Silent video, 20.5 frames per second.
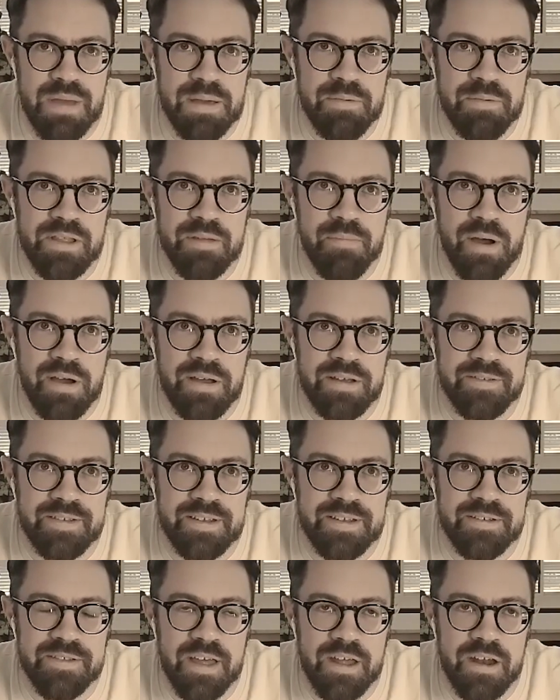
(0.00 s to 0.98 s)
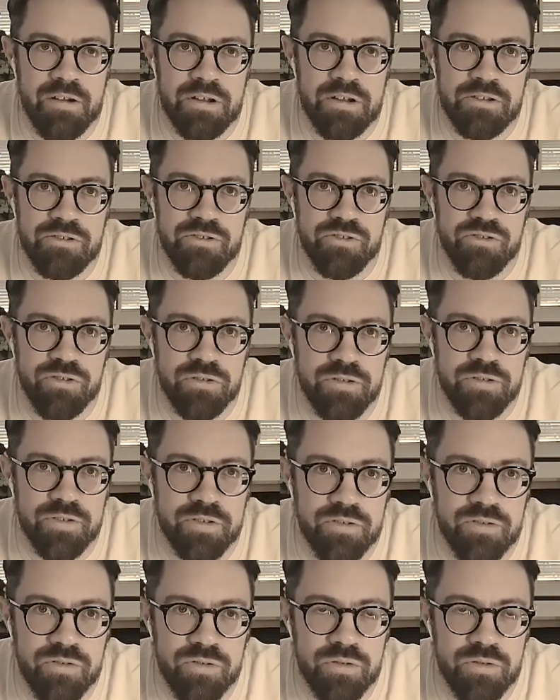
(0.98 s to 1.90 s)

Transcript: maybe the biases that are introduced